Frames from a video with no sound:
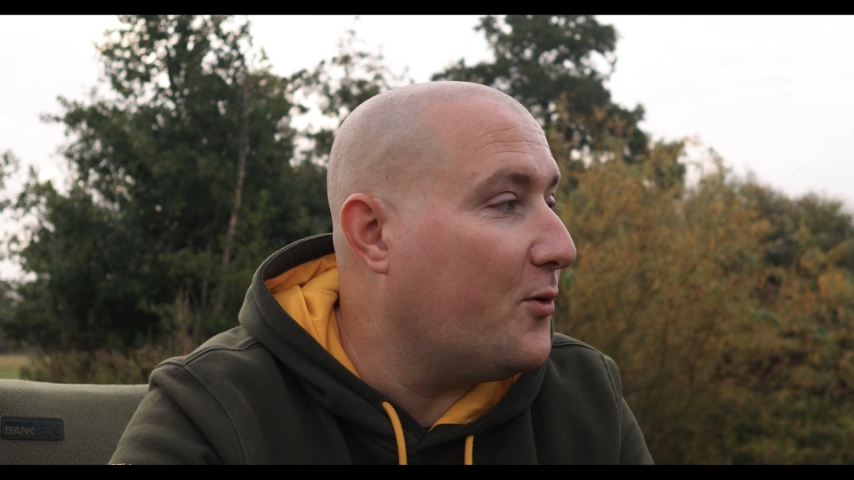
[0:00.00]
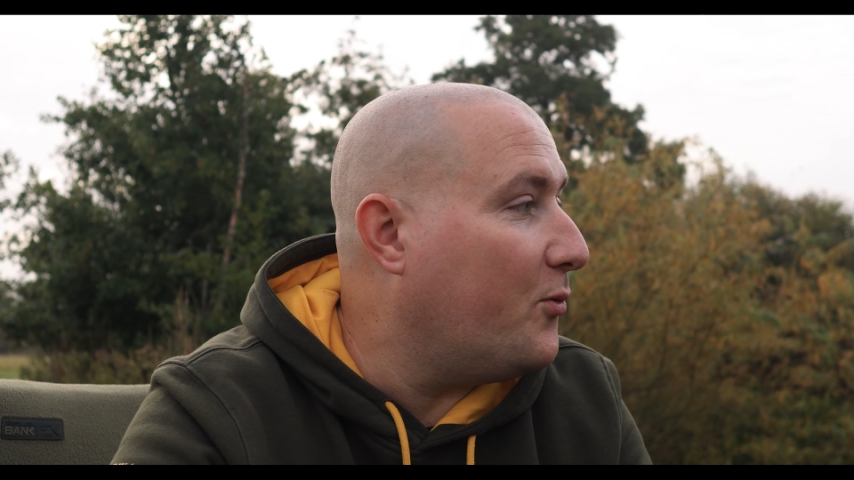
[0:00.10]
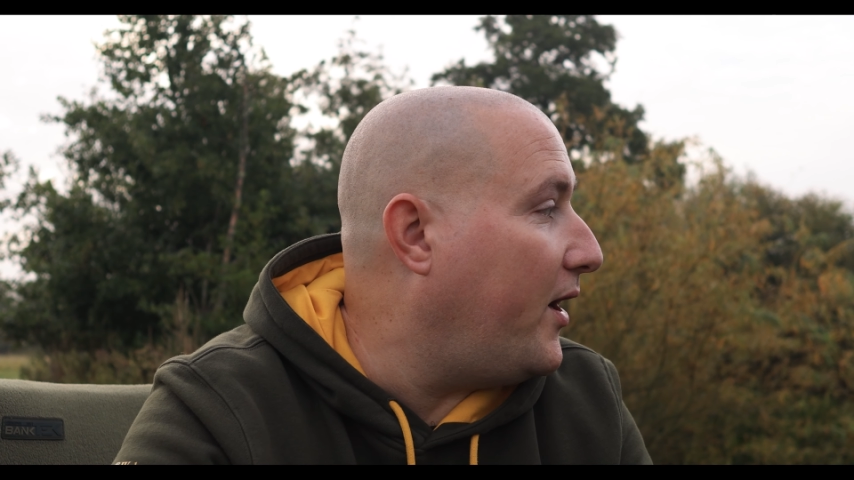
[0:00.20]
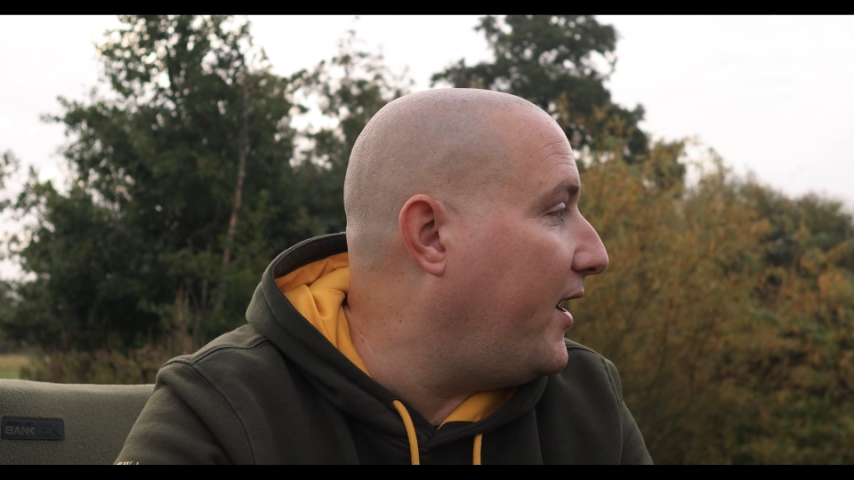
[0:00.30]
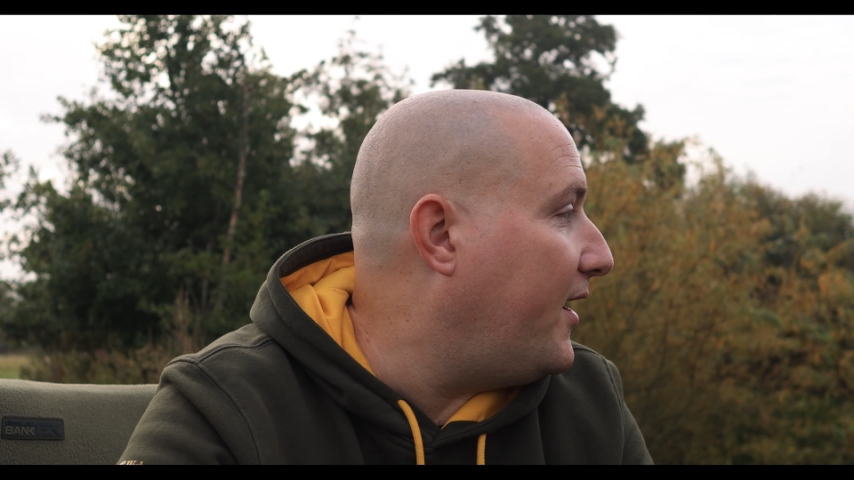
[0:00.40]

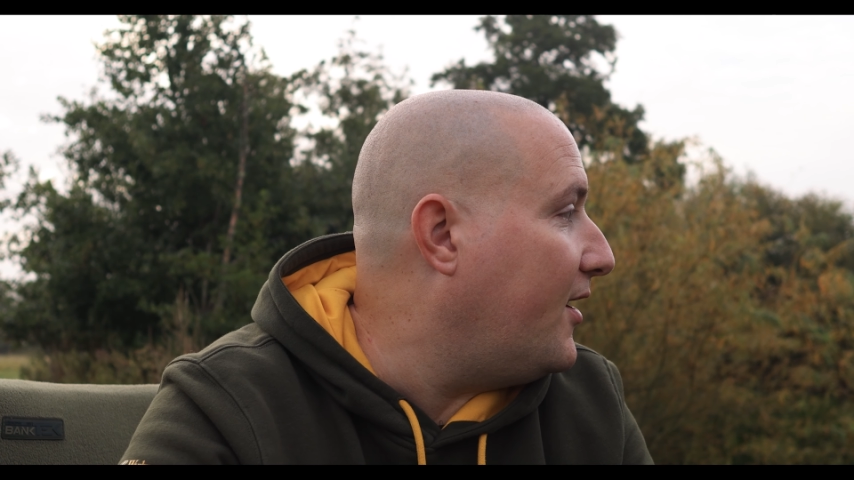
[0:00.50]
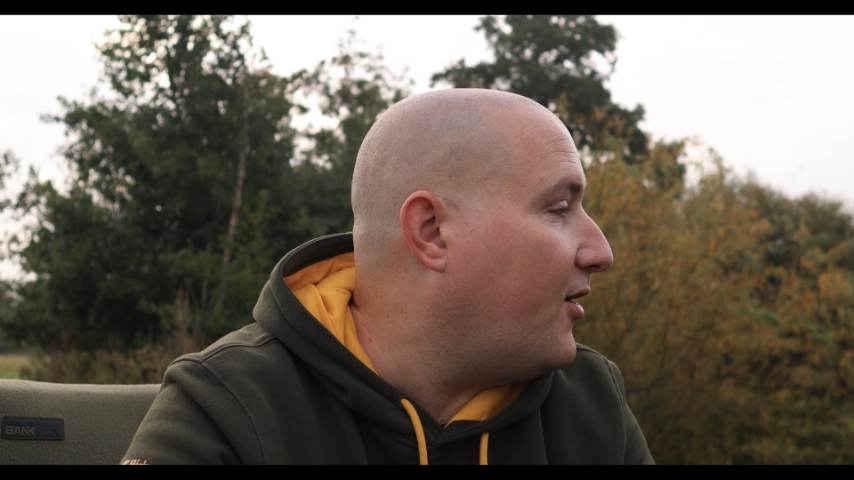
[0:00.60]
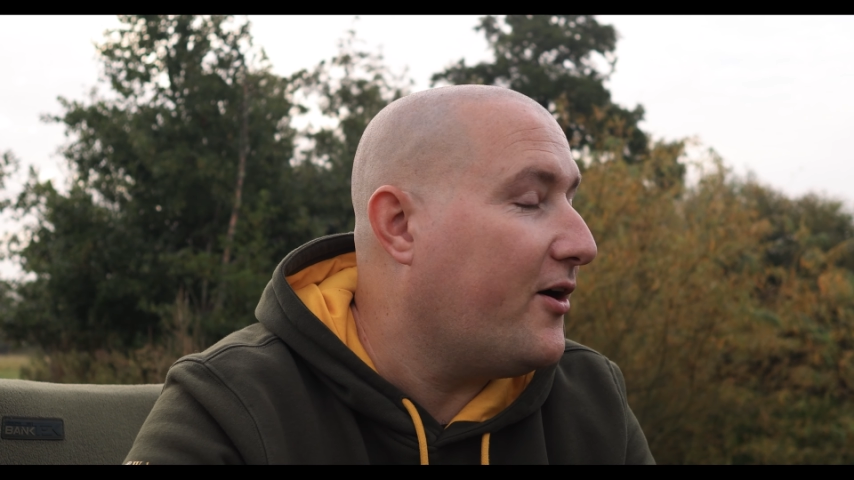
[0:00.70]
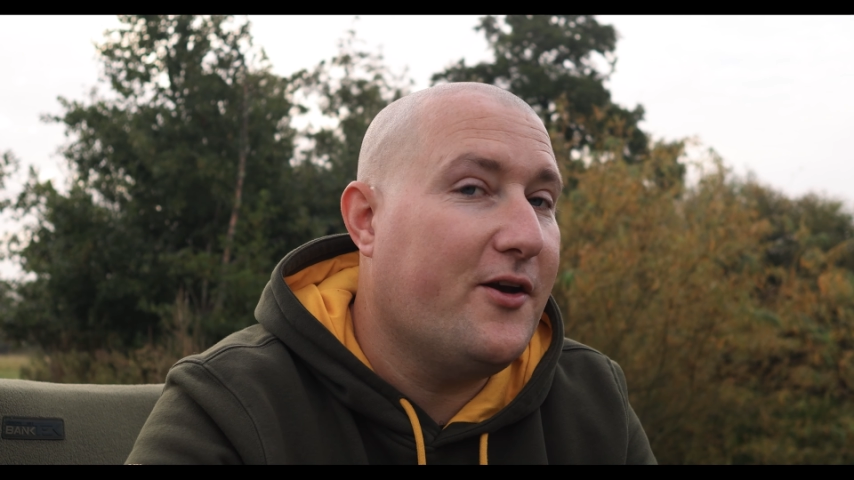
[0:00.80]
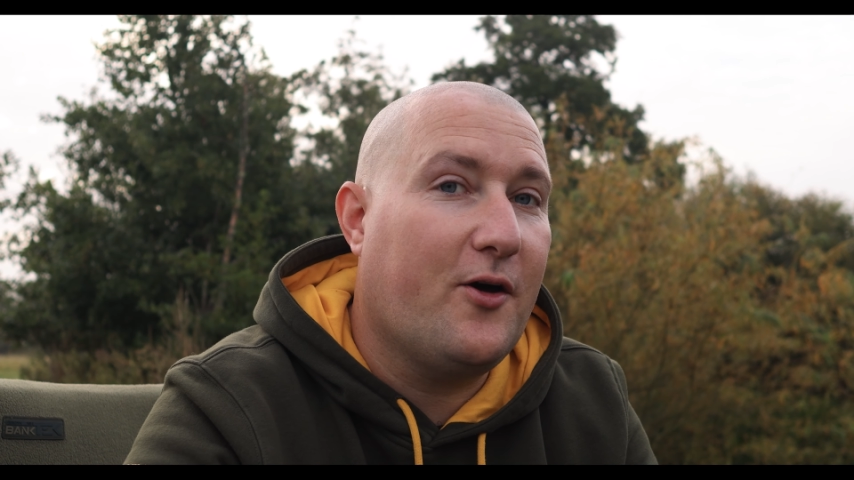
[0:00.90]
where
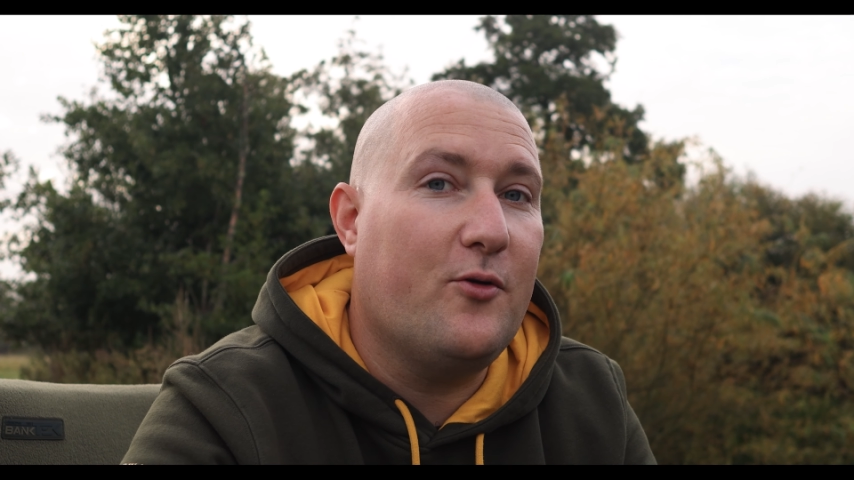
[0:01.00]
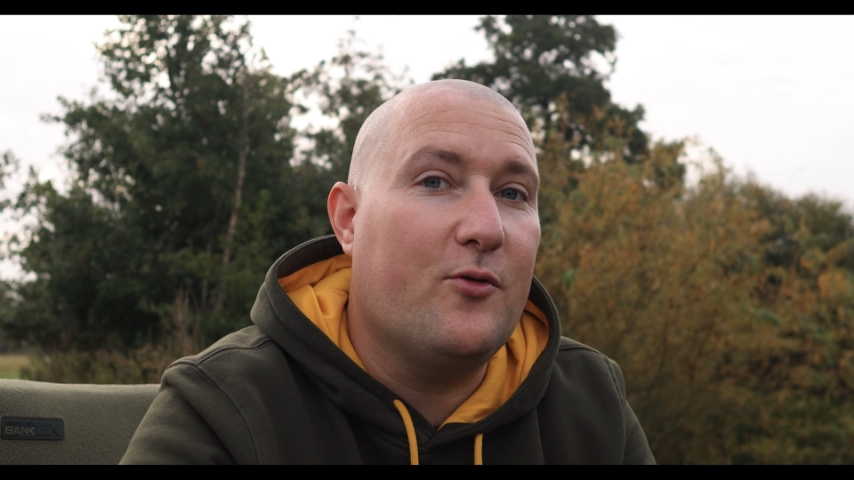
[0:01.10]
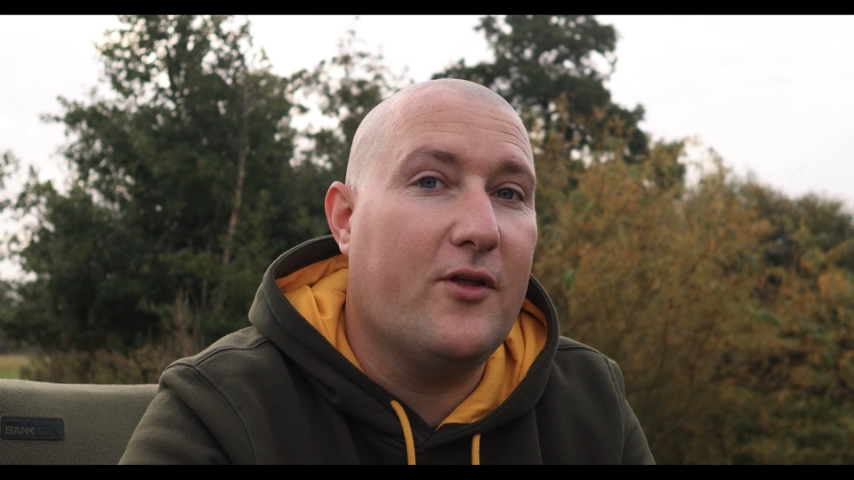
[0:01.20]
I know